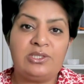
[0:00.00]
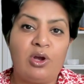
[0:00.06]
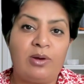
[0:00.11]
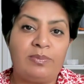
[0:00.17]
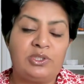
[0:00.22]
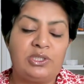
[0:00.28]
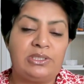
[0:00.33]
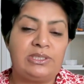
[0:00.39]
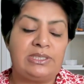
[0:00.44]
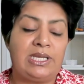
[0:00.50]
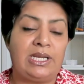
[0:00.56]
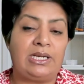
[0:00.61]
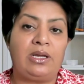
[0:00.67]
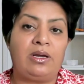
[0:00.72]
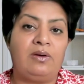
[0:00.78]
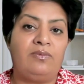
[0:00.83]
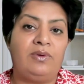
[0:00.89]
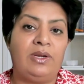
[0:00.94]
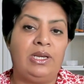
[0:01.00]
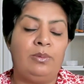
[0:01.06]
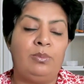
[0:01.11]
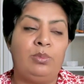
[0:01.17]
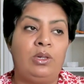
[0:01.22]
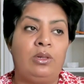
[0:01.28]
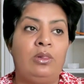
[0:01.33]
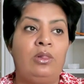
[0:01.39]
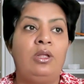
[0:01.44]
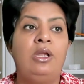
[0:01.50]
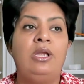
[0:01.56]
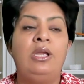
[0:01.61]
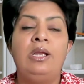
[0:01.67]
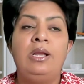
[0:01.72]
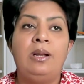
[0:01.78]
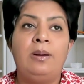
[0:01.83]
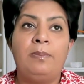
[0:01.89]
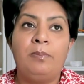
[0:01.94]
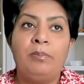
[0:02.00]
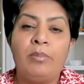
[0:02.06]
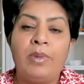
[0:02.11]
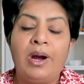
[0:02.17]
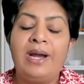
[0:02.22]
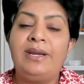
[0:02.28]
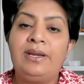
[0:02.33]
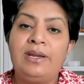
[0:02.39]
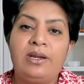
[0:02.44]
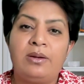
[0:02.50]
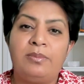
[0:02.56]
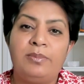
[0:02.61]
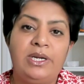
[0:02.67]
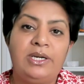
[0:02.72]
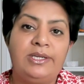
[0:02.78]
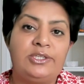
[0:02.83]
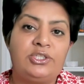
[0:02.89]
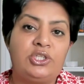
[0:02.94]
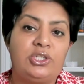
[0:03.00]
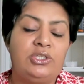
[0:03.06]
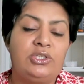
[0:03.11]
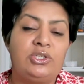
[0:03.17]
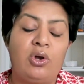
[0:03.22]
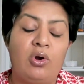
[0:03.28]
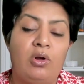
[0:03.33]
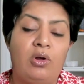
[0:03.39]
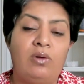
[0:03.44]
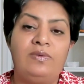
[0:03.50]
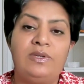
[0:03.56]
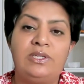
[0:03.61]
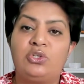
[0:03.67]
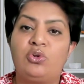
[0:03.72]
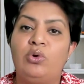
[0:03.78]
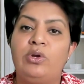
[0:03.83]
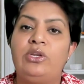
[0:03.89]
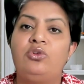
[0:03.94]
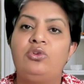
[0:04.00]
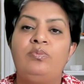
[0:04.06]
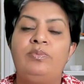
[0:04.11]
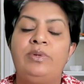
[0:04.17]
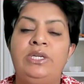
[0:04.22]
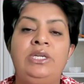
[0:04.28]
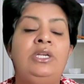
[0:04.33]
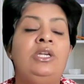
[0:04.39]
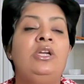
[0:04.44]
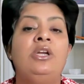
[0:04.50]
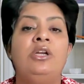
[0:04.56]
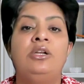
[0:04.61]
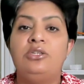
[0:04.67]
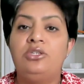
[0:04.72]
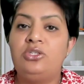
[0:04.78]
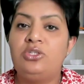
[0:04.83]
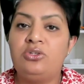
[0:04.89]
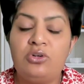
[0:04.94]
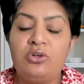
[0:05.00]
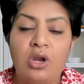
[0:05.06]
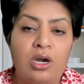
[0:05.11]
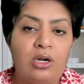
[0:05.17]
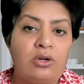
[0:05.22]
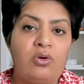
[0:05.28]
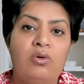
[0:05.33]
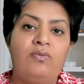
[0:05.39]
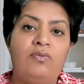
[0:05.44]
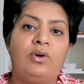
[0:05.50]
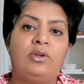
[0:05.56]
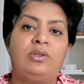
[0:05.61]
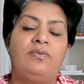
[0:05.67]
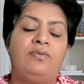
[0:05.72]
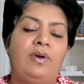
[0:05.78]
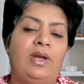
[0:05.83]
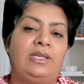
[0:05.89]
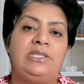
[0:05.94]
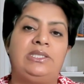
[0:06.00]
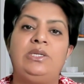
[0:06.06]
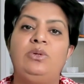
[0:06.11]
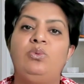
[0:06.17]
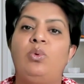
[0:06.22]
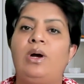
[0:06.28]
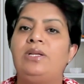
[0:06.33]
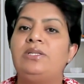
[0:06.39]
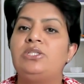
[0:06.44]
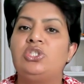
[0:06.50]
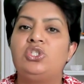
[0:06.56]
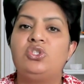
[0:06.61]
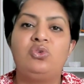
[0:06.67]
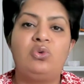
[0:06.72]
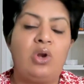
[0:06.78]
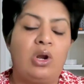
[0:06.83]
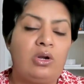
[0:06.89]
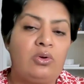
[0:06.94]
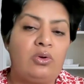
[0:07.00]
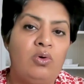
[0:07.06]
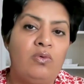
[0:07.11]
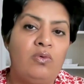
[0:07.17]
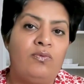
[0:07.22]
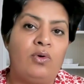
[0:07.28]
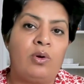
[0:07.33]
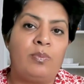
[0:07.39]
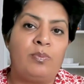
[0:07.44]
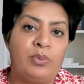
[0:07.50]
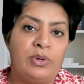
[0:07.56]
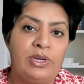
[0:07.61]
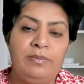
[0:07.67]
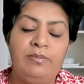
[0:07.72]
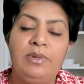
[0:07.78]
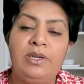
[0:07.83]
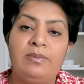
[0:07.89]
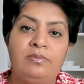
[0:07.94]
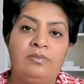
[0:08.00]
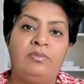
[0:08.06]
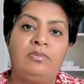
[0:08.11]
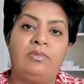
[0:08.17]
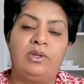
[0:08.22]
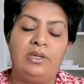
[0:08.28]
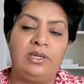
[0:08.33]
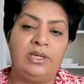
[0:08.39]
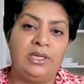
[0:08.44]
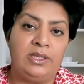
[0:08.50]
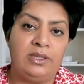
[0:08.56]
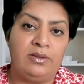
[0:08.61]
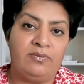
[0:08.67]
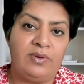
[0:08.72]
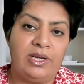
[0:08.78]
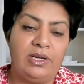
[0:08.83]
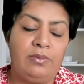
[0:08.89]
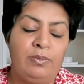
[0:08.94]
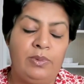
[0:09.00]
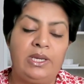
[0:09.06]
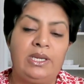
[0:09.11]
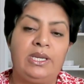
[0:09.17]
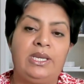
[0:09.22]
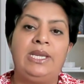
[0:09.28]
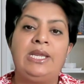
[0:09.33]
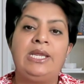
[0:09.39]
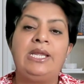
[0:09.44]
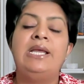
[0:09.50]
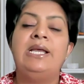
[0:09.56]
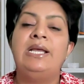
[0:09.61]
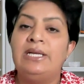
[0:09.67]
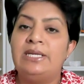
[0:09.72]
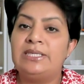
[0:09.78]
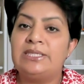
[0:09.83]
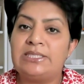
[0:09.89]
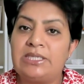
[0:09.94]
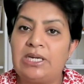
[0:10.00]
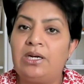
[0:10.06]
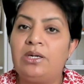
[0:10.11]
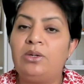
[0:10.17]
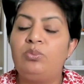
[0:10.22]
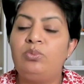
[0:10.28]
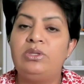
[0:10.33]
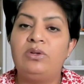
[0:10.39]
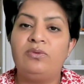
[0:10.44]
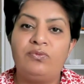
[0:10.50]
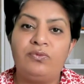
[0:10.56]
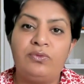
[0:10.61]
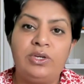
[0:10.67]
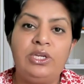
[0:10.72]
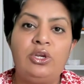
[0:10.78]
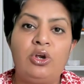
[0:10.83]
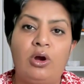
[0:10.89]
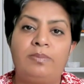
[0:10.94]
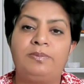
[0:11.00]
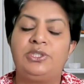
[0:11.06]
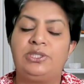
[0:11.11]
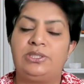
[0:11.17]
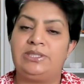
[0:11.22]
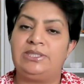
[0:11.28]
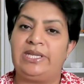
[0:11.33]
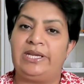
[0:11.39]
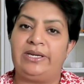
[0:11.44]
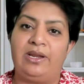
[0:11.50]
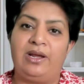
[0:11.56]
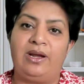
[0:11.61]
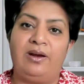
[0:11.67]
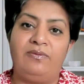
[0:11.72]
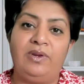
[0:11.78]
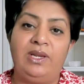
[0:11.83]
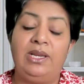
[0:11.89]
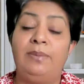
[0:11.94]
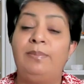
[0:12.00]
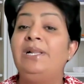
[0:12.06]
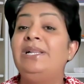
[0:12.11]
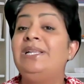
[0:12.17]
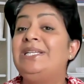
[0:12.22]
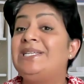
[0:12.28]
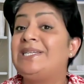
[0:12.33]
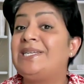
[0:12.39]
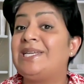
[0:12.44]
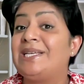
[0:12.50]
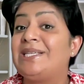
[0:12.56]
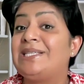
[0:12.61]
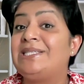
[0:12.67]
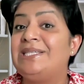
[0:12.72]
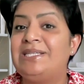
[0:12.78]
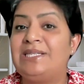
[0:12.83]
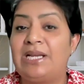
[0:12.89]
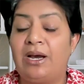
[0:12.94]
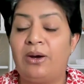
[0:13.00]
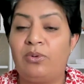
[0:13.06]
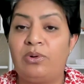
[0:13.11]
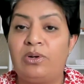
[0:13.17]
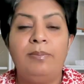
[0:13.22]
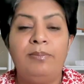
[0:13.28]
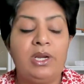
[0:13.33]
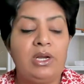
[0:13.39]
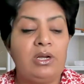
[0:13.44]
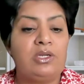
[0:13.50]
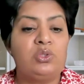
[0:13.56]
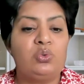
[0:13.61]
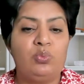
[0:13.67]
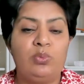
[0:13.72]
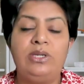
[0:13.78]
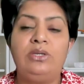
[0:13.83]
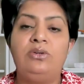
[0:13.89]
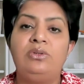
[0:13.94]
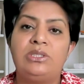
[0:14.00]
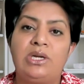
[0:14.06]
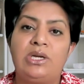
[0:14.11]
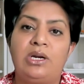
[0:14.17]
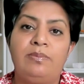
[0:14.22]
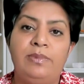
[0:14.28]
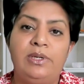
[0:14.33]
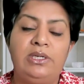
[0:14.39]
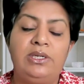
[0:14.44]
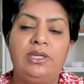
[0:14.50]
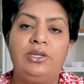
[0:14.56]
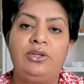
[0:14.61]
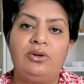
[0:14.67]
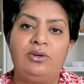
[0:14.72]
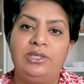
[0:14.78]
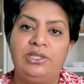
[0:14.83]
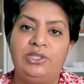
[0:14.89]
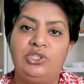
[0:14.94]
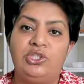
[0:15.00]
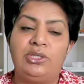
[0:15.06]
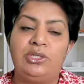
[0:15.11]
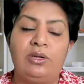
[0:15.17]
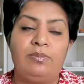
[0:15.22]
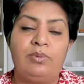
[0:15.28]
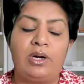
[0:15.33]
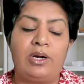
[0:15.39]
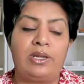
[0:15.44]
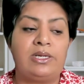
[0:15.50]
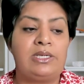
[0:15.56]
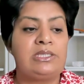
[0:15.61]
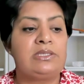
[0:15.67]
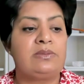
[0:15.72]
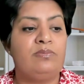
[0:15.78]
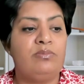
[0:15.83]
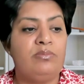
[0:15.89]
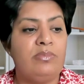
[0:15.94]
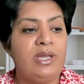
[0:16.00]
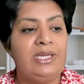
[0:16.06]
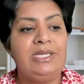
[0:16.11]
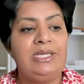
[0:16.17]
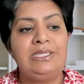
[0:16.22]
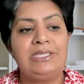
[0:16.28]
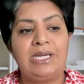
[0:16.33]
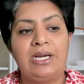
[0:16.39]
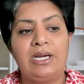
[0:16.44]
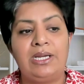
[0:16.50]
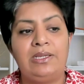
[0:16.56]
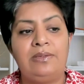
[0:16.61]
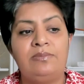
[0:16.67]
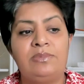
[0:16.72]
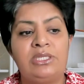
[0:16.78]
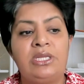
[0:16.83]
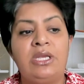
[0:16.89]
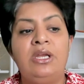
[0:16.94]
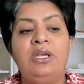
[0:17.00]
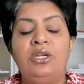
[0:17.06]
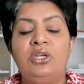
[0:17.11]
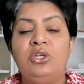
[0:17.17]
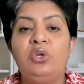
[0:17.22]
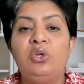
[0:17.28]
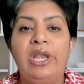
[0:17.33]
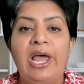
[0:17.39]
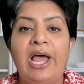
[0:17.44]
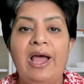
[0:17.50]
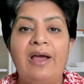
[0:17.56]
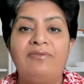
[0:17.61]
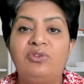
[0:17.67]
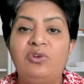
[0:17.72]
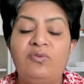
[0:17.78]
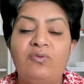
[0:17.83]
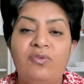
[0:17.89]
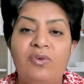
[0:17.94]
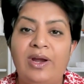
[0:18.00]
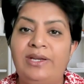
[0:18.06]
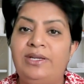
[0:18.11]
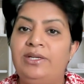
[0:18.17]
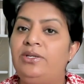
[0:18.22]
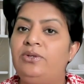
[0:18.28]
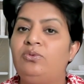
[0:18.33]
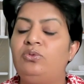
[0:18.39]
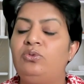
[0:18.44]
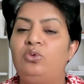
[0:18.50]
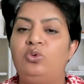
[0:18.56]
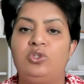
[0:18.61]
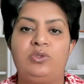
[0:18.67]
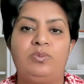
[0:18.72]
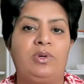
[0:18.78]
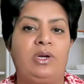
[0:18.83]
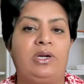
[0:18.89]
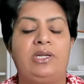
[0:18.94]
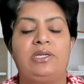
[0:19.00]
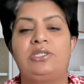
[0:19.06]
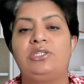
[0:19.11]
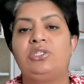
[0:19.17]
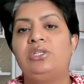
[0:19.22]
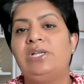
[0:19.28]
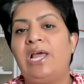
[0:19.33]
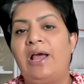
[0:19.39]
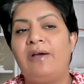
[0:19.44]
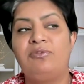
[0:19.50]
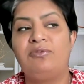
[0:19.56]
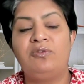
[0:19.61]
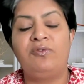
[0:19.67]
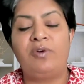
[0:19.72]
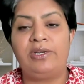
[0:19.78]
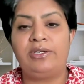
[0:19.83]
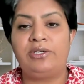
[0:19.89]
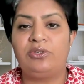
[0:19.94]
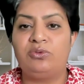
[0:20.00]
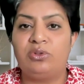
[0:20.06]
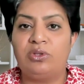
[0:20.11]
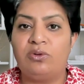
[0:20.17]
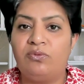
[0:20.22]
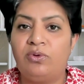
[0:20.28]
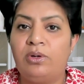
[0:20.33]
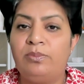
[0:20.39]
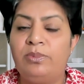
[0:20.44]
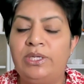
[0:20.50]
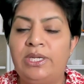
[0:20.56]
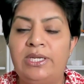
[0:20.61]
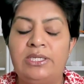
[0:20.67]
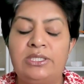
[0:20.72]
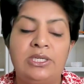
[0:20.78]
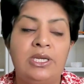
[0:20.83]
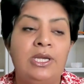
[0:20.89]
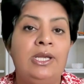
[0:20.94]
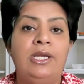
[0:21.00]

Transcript: options that are available, my recommendation is always going to be, do not go for the fancy ones, do not go for premium in the very beginning. Start with the free options that are available, test it out, because when you start building your digital products, many times you'll have to fine tune those products. You'll have to fine tune the verbiage.